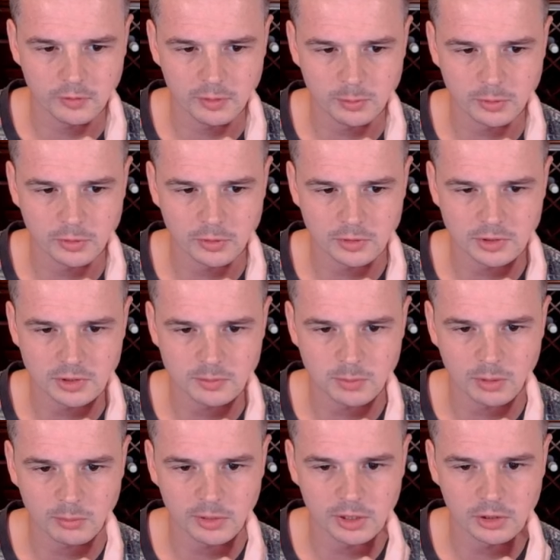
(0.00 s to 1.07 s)
Paws is
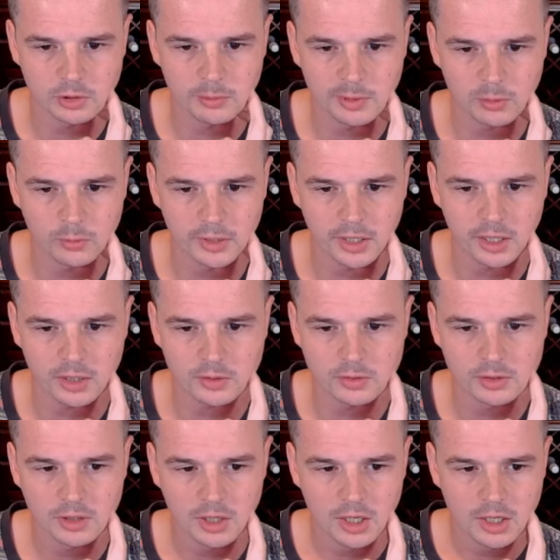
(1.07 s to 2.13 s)
probably a little bit weak.
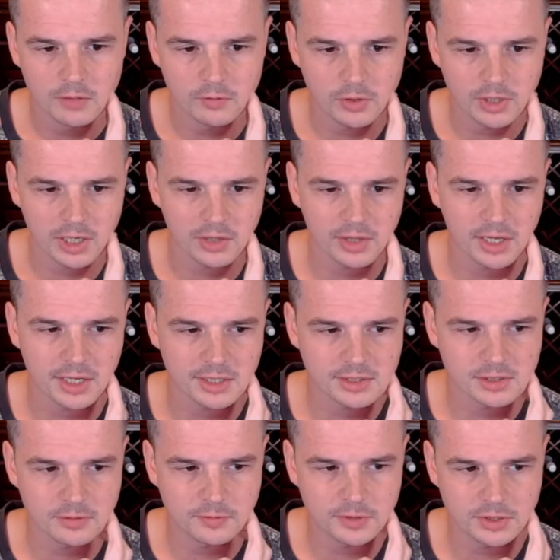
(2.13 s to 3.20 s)
You count that as an
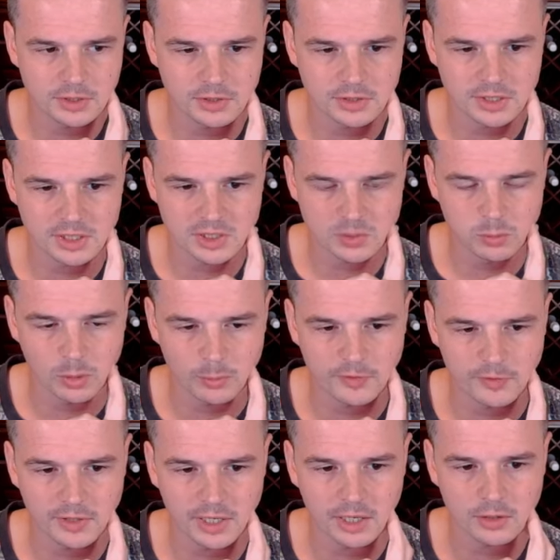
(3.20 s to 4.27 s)
efficiency swap for
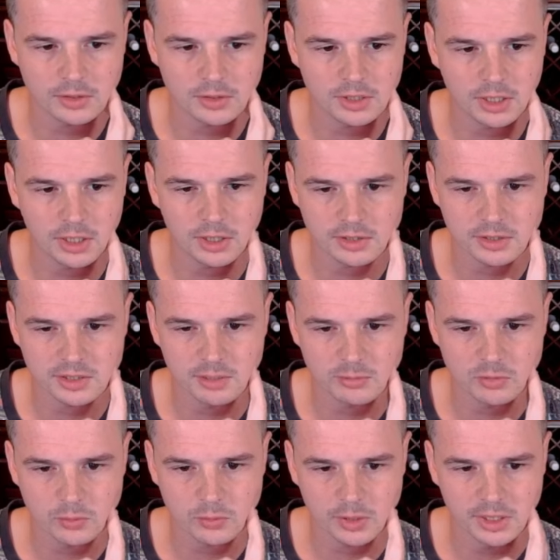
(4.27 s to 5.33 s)
Gadok Teague, that seems
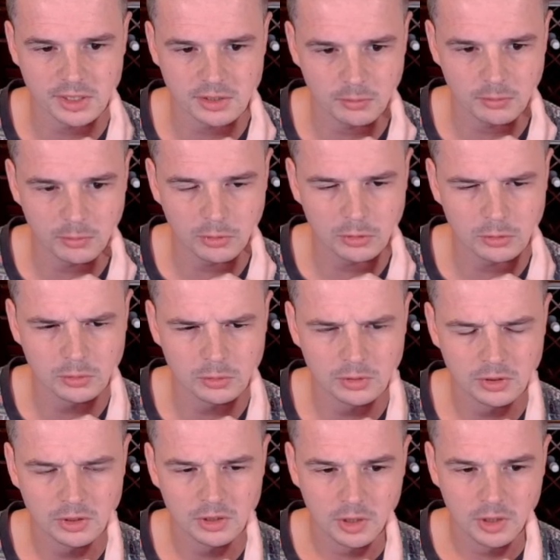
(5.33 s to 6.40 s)
reasonable.
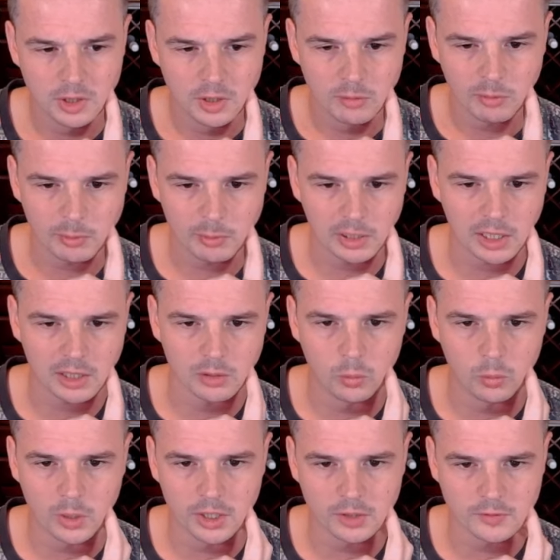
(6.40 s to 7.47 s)
Maybe like a
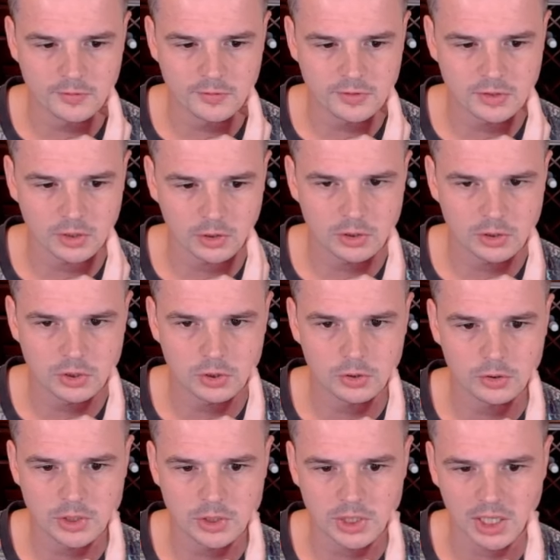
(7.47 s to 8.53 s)
one of
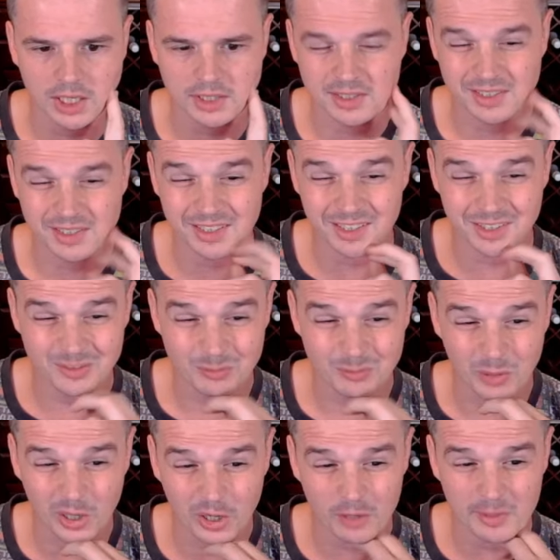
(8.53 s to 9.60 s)
Solitude to Unseen Season
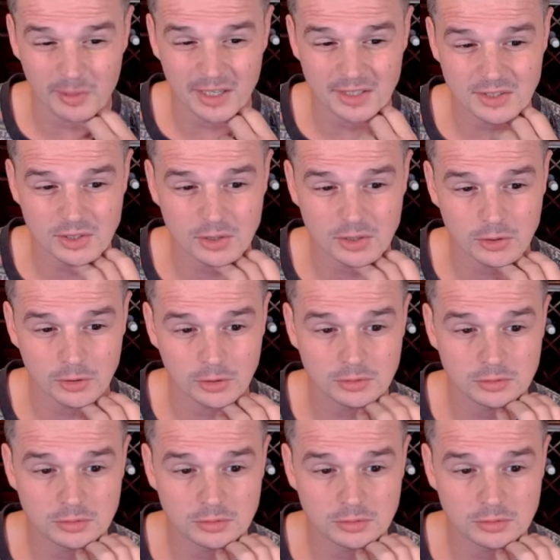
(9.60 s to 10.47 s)
Pyromancer too.